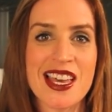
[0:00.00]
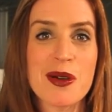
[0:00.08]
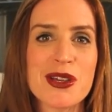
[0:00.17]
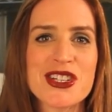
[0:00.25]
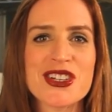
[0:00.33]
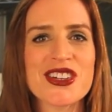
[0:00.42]

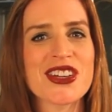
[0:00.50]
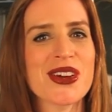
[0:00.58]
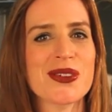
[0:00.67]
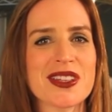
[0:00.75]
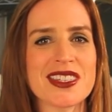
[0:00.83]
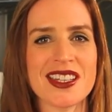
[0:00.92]
Be sure to
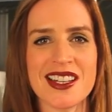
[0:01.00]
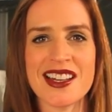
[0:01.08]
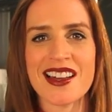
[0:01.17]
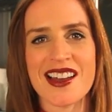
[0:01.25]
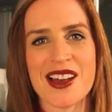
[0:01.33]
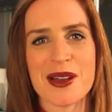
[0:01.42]
go to
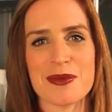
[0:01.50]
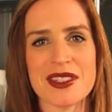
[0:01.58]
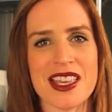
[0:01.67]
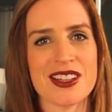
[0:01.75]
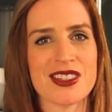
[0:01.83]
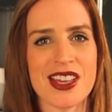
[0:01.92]

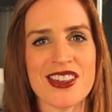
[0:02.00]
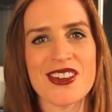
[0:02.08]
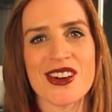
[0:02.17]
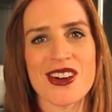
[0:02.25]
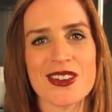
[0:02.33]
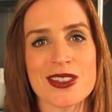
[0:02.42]

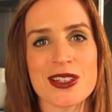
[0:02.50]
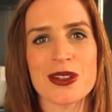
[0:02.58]
citi.com/thankyoucards